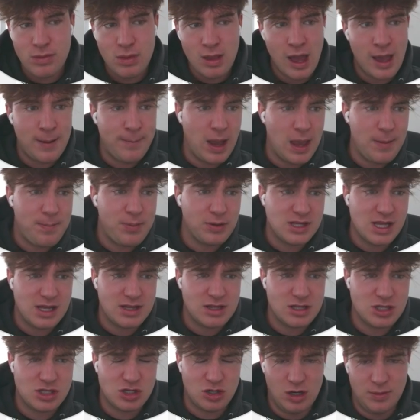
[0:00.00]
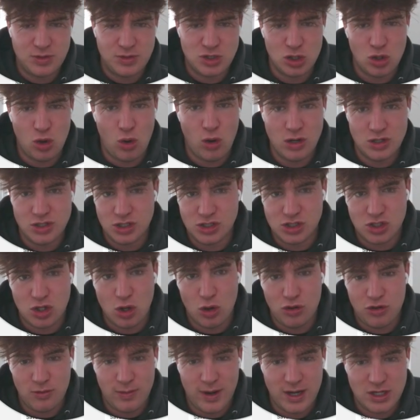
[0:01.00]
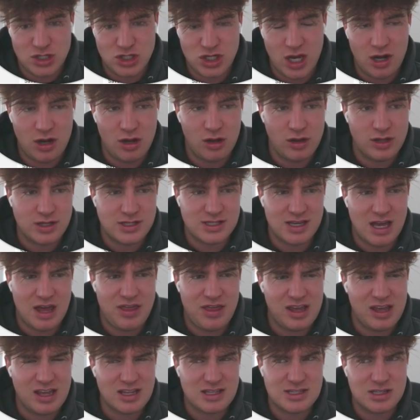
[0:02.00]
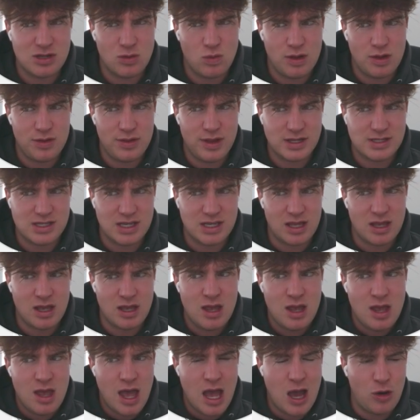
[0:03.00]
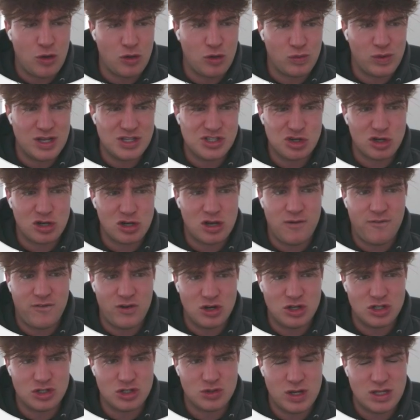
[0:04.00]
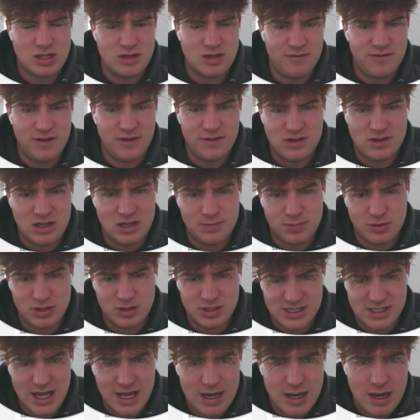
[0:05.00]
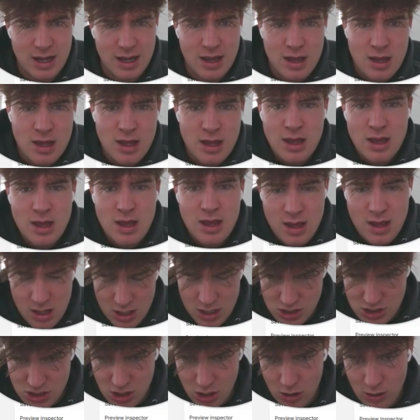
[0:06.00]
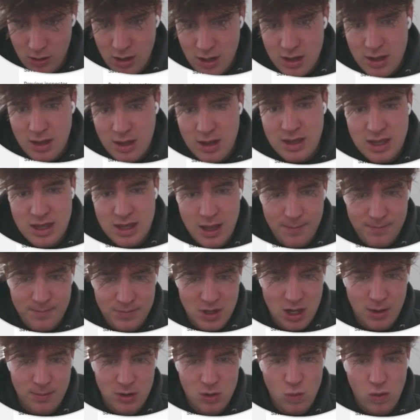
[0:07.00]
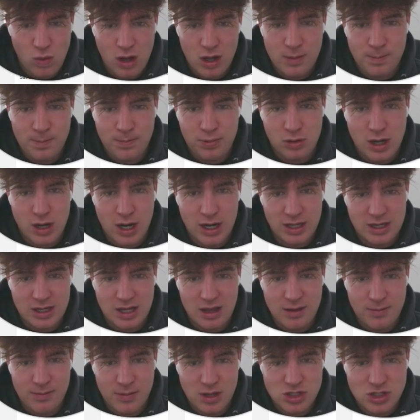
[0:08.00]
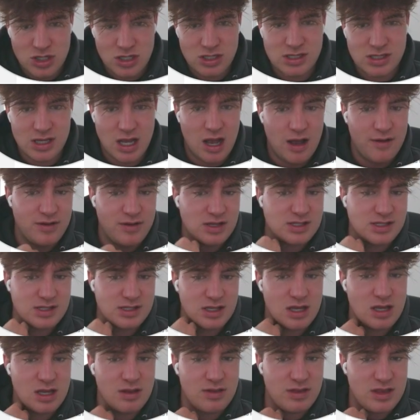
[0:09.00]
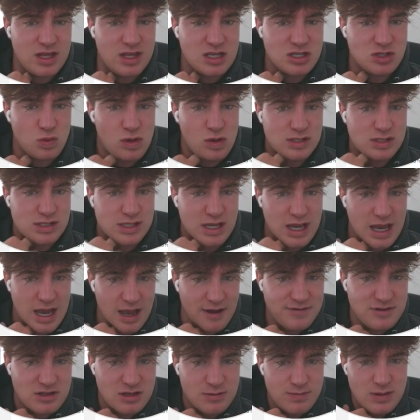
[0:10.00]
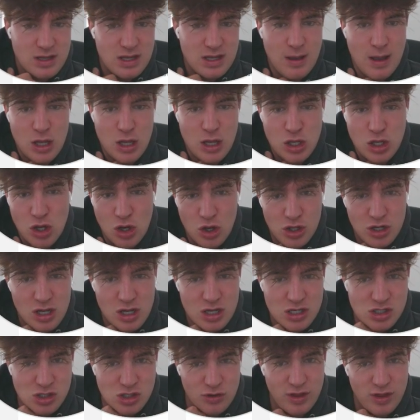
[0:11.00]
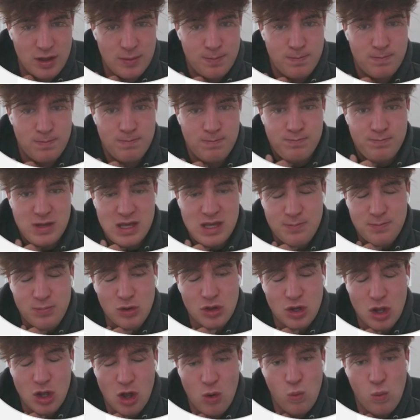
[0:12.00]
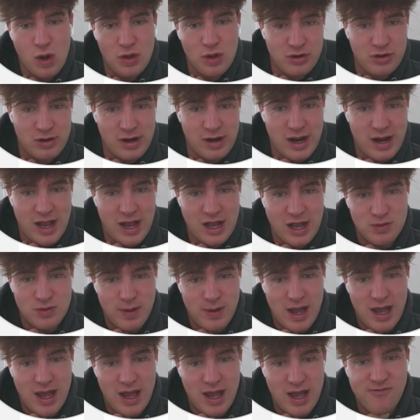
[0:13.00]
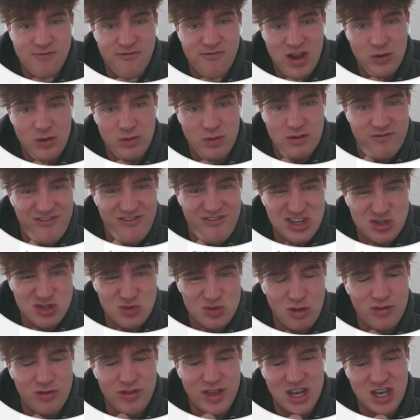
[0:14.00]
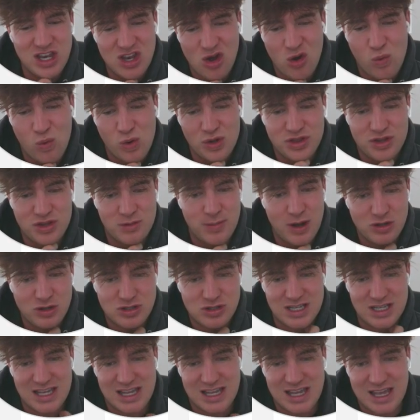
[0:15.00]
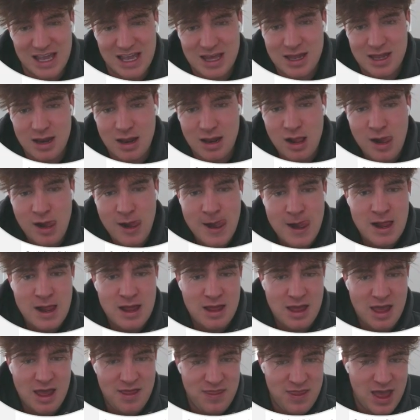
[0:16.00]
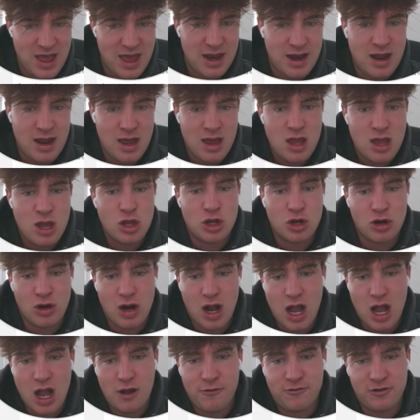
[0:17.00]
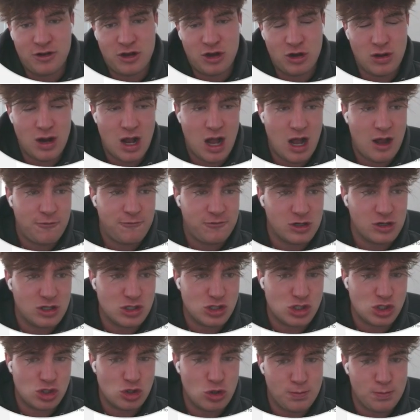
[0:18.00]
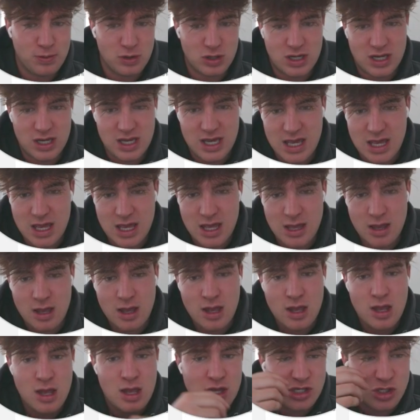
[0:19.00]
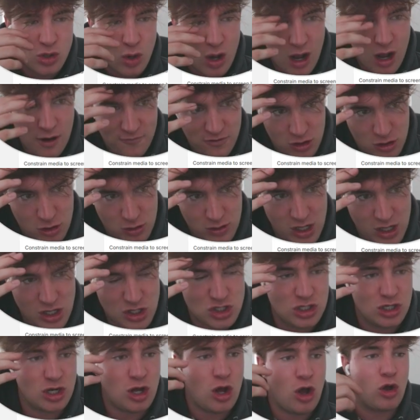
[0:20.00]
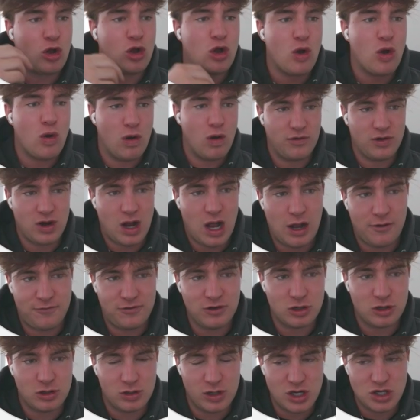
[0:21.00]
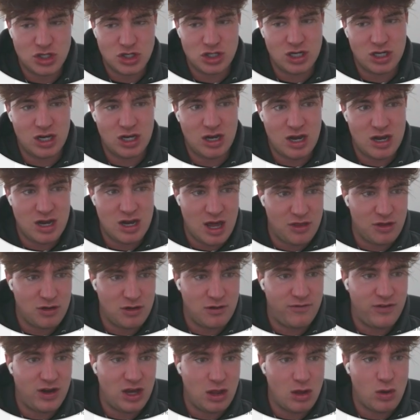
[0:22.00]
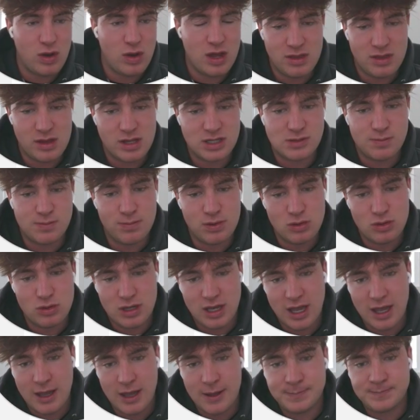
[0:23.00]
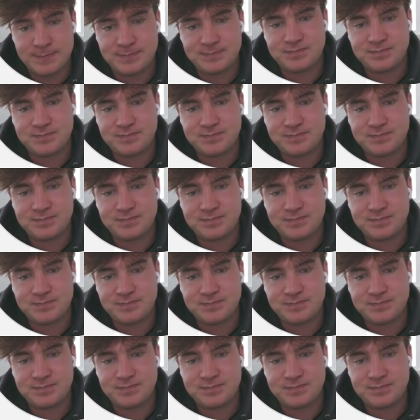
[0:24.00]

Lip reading: I might put that in the description or just go through my channel. I think it's the one that's like how to raise your conversion rate to 15%. So, yep, number one, product images. Obviously, these ones have to be good so that people know what they're actually buying. It's very visual. They know what they're about to get. And then your offer. Your offer is super key. So offer creation, I'll go over offer creation in another video in this bootcamp.